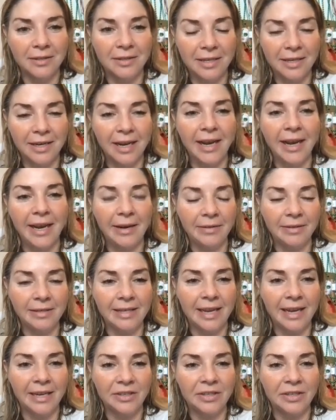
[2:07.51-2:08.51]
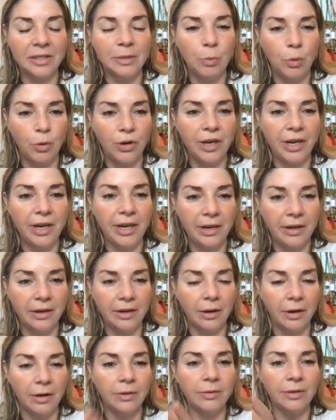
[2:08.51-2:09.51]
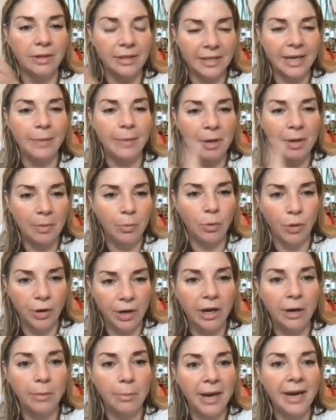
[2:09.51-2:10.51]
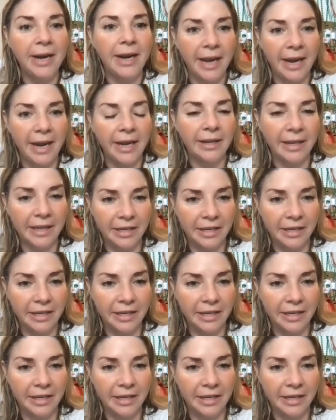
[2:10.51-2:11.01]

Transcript: tonight slash this morning or this coming morning on Monday,